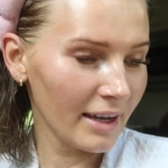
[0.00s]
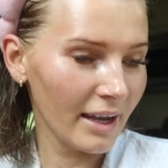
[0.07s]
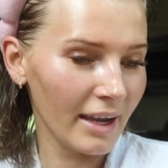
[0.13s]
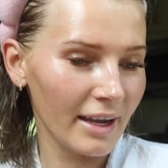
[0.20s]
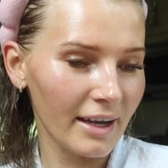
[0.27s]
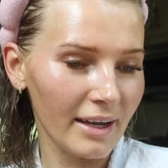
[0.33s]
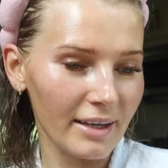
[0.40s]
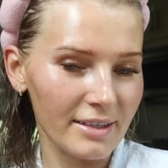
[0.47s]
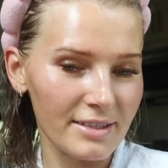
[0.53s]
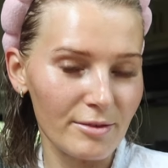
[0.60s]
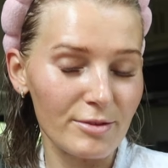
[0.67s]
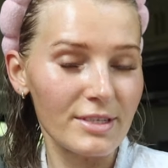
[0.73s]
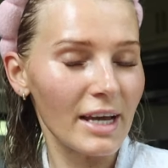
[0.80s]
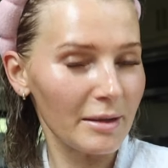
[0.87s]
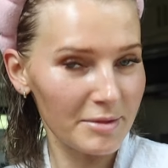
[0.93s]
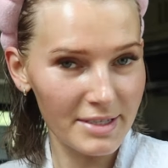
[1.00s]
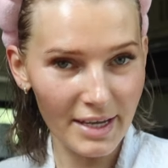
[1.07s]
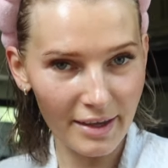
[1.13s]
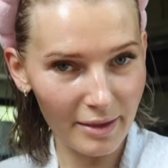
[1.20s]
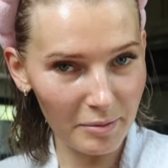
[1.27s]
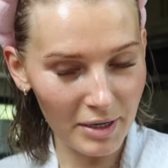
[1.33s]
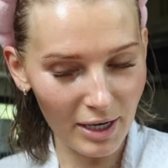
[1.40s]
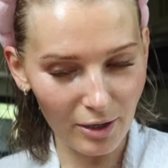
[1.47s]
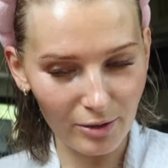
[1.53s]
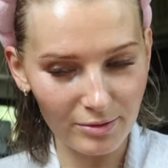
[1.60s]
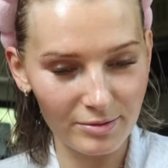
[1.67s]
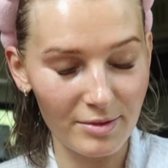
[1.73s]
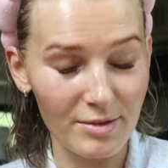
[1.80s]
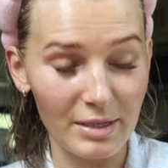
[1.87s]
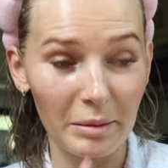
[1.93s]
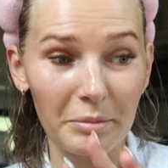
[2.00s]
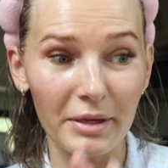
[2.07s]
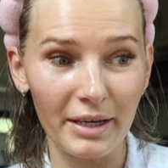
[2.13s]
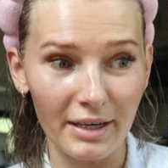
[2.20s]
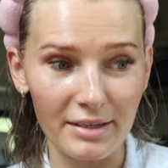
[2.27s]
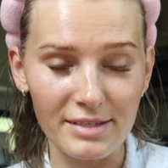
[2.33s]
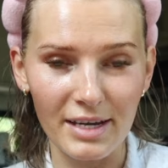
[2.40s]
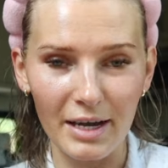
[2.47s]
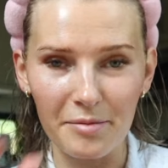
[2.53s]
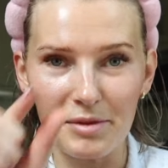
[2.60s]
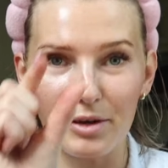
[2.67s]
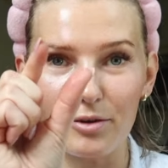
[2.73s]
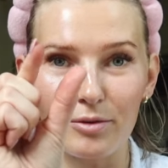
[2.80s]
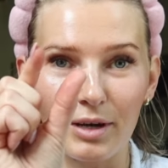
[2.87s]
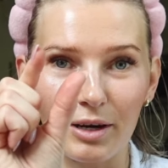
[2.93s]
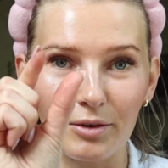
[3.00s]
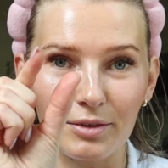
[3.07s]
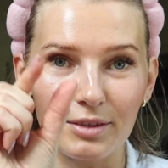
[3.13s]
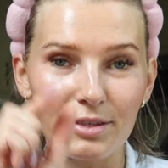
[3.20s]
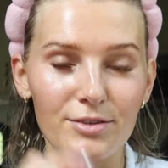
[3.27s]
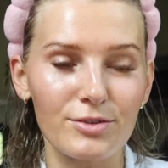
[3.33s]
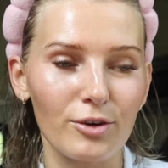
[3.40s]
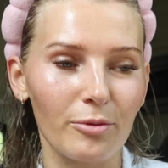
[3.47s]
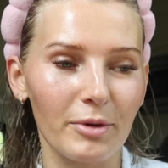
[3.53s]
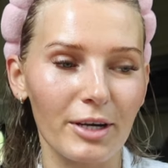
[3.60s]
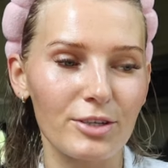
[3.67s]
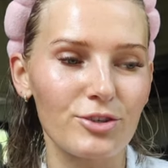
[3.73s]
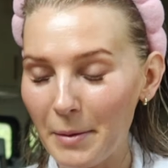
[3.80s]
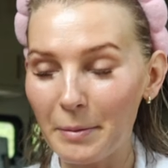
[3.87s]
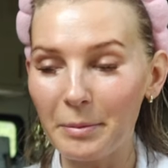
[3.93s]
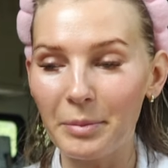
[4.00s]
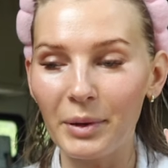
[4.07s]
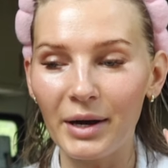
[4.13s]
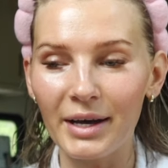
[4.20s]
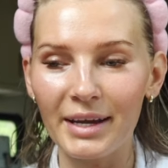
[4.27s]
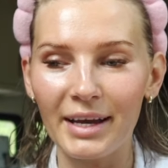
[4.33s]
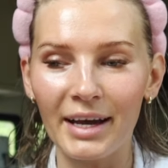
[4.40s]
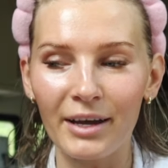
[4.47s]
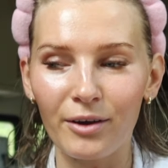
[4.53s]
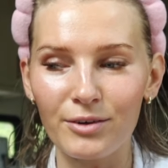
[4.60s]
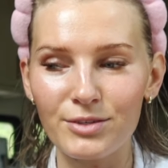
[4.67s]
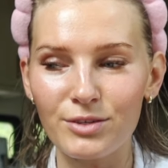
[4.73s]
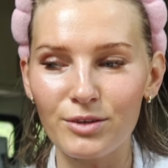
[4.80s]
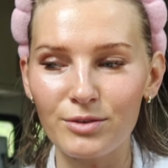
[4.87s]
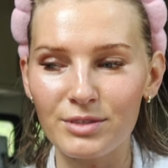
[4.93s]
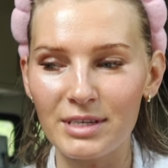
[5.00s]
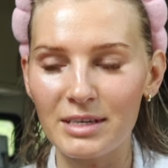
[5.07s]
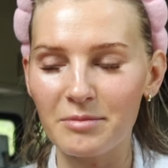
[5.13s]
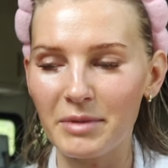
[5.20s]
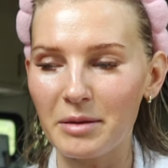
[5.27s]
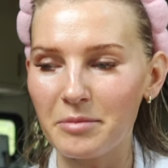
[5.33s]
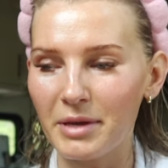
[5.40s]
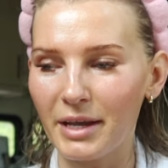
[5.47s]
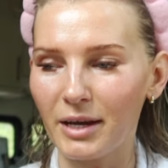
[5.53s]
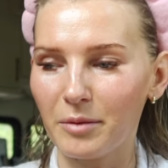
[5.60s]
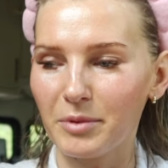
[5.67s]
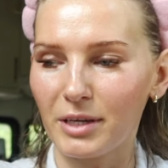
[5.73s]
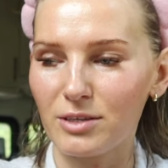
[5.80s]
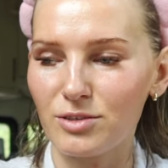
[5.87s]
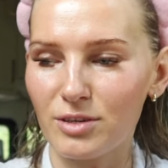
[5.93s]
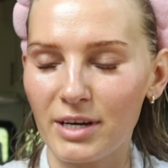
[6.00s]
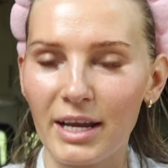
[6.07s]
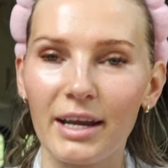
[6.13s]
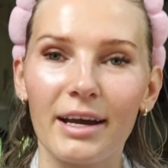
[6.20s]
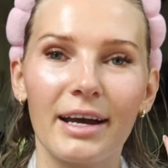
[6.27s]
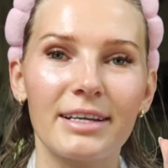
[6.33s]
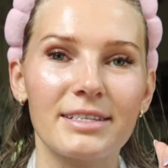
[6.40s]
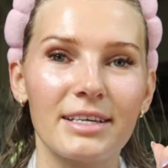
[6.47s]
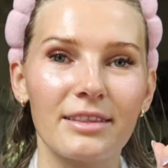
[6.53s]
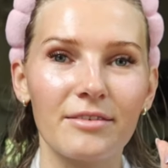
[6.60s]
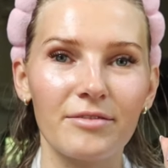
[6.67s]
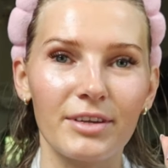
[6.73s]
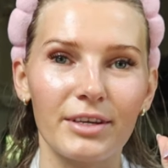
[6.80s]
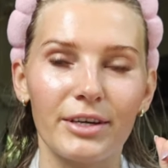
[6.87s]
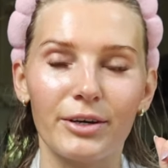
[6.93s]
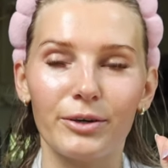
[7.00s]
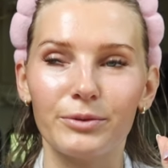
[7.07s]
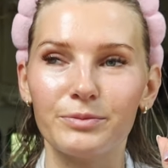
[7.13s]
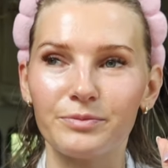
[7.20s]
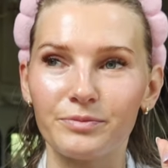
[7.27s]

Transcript: and it was time to take them out. It was like beyond time. They grew out so much. But I also did my makeup yesterday. I did the video